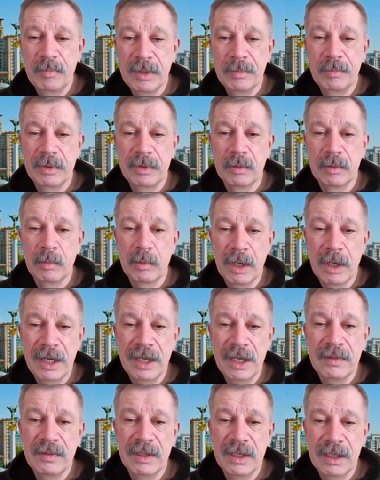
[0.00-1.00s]
people
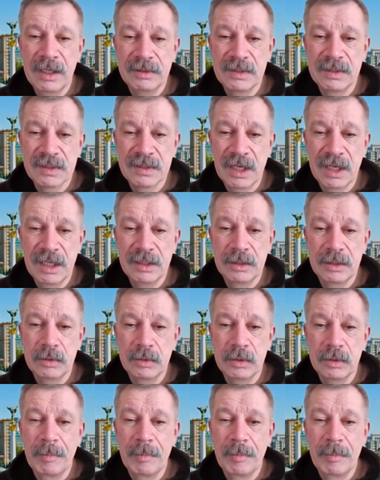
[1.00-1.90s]
why they decided to